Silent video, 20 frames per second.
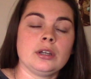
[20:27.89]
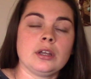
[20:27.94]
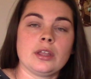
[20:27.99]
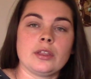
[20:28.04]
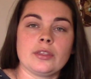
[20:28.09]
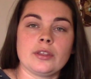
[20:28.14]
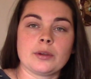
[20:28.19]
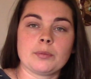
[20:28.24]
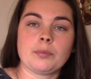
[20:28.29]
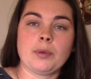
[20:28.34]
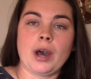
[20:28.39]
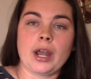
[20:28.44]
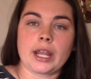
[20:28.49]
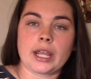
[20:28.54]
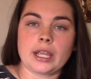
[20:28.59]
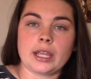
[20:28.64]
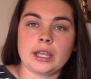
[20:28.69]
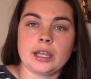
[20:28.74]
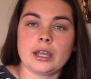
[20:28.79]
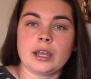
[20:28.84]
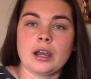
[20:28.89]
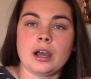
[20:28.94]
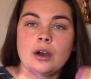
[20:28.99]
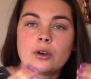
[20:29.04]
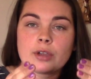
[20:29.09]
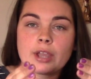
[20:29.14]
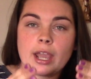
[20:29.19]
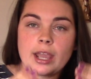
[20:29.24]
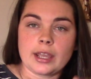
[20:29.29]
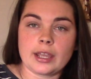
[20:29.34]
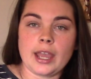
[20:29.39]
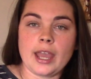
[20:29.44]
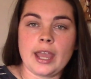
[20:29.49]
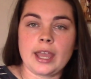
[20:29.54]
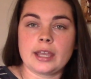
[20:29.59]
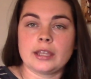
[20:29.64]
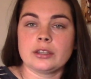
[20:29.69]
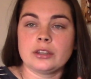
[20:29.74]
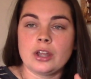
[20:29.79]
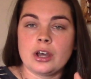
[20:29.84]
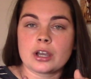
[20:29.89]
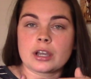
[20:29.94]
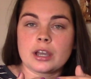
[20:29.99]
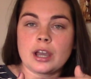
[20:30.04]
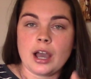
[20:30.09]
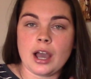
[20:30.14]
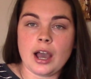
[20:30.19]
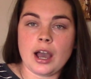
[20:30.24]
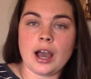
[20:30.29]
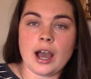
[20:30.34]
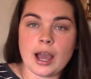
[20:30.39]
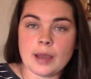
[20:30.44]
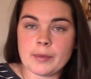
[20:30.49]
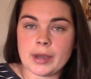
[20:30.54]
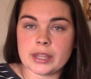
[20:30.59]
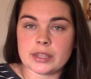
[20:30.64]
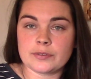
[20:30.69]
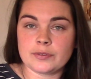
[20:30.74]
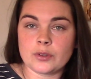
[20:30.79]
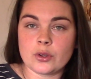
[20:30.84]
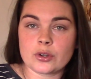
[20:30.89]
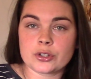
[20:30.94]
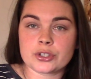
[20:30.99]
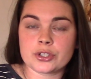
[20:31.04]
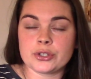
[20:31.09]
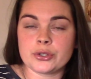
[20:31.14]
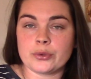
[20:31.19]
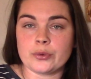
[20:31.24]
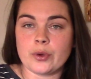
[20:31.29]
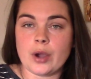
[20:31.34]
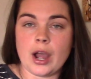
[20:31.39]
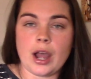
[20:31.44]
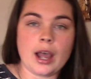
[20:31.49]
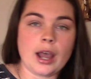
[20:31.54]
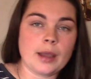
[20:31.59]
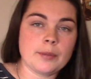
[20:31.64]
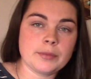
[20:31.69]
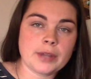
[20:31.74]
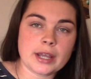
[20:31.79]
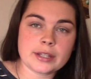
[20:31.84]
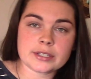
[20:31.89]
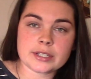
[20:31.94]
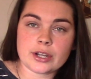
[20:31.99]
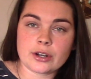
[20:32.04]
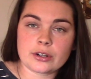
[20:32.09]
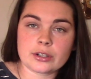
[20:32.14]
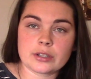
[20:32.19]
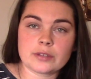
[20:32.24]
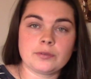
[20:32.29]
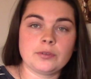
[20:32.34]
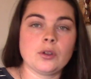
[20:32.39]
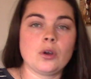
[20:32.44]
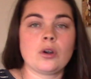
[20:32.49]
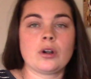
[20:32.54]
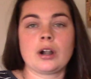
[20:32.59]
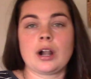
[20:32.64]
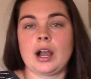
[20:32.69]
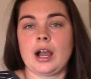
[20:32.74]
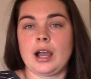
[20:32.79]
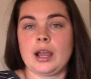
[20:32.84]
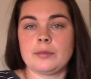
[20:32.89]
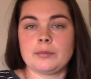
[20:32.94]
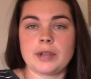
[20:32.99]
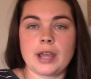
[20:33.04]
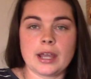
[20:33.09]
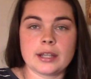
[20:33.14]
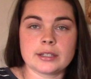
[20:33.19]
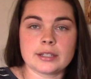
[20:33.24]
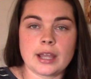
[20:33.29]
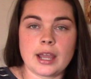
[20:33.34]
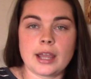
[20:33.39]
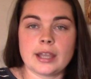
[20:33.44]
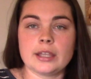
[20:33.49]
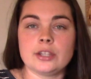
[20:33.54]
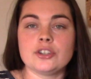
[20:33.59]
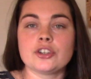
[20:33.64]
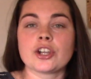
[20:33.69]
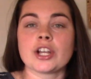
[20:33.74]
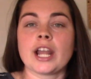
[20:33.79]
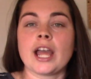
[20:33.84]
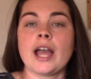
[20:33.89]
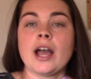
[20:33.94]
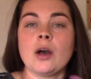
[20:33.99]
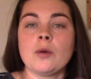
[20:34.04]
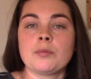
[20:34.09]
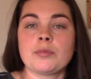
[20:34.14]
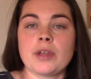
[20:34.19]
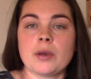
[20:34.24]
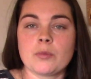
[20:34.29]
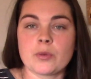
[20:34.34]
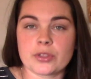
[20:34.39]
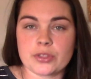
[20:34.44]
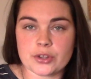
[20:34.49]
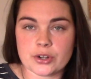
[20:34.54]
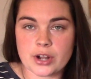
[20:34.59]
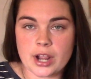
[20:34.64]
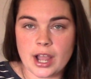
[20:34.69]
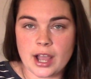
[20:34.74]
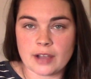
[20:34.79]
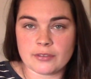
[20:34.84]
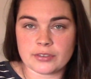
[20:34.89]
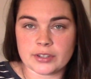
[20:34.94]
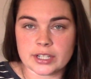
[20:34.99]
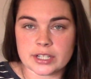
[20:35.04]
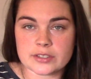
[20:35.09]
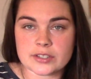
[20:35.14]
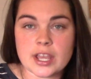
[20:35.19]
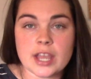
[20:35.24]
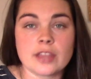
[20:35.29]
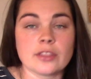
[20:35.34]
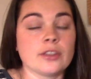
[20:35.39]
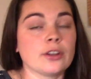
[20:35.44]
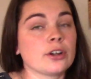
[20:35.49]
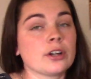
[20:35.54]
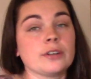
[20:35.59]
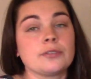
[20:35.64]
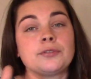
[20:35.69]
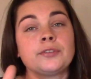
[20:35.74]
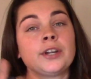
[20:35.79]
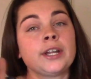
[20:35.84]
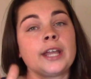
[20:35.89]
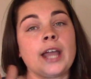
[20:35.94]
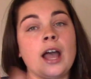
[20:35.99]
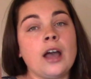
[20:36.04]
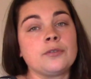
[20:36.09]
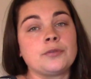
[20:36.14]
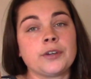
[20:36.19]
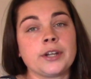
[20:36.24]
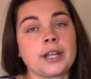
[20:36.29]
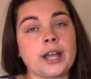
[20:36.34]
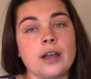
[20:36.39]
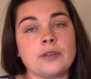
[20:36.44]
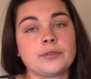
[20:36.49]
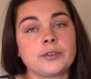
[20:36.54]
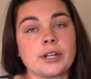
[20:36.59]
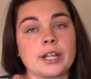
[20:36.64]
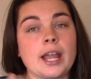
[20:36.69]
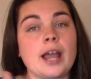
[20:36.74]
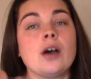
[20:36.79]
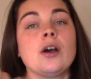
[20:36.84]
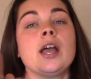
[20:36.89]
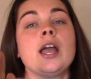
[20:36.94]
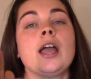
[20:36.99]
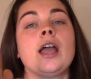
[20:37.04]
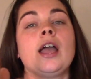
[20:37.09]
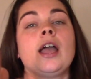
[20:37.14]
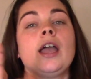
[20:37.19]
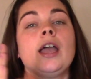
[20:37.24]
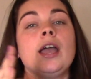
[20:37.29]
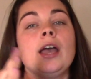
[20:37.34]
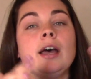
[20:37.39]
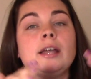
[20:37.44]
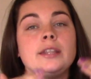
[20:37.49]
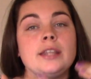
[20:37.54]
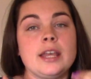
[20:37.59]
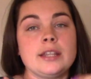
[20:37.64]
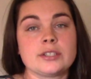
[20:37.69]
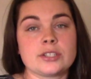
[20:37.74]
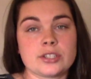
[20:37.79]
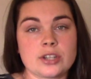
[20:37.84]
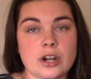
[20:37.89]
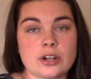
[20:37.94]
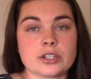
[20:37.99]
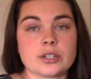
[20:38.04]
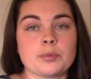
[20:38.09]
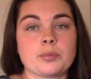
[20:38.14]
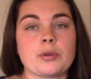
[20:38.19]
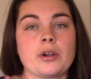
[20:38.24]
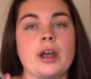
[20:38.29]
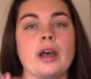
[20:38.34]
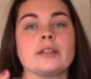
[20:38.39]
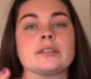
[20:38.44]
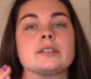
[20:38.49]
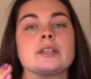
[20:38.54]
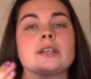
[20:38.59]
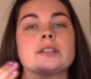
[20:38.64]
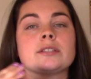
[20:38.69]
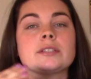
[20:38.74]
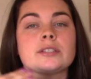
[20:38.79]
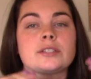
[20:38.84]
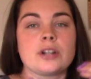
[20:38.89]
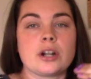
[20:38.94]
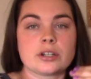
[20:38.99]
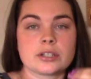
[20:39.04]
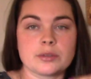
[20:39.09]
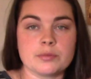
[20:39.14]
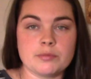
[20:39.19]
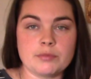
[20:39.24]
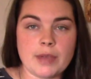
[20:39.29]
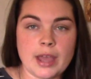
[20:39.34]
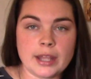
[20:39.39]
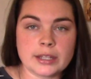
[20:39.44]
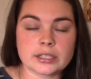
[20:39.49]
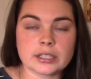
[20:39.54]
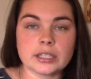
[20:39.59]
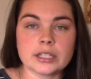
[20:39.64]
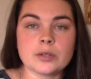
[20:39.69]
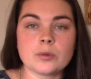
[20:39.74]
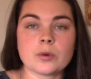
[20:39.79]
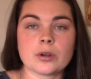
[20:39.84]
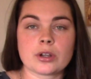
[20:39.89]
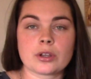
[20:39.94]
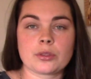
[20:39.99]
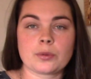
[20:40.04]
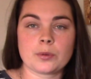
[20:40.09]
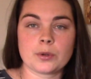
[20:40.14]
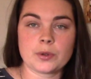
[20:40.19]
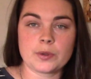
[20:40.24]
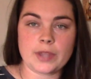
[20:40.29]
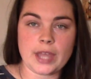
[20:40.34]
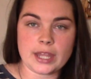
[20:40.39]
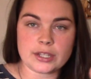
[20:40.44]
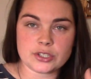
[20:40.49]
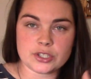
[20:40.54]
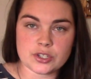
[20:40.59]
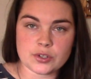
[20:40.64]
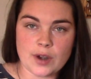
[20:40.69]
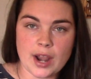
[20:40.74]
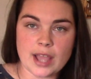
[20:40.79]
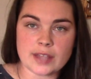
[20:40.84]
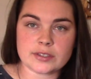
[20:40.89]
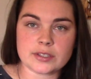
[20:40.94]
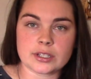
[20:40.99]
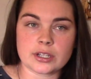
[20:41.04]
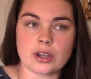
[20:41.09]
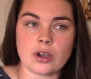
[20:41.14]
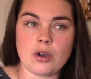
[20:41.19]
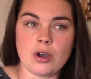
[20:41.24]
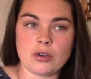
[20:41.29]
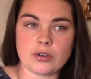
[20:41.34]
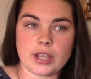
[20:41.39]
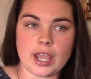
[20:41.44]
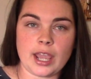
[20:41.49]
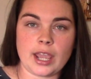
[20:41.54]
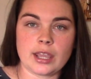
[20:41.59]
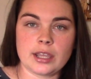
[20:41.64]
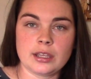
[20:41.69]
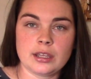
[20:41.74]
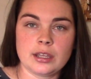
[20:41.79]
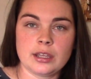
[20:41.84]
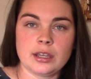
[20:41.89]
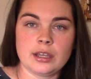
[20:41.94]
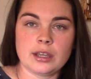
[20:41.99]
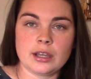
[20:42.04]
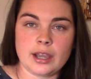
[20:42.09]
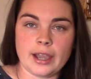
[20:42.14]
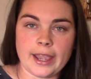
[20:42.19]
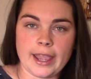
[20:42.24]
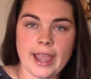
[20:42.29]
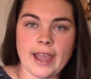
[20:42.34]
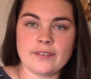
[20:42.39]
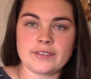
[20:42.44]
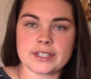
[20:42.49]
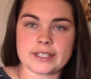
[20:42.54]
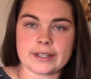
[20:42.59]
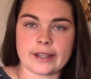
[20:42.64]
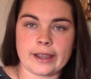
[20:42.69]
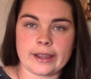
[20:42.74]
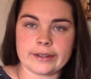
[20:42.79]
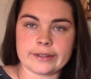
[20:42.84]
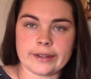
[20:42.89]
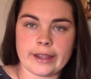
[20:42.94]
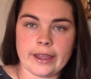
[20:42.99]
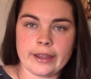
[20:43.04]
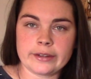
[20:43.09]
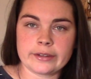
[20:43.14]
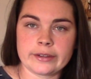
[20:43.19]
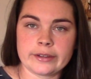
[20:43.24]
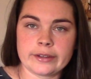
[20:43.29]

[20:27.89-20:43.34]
their buddy. Okay, hey, look, I'm on the floor too. I'm not scared of the floor. I'm not dying. You're going to help them with their confidence. They're going to freak out, and then start to process. Start to mentally work through that stress and go, okay, I haven't died yet.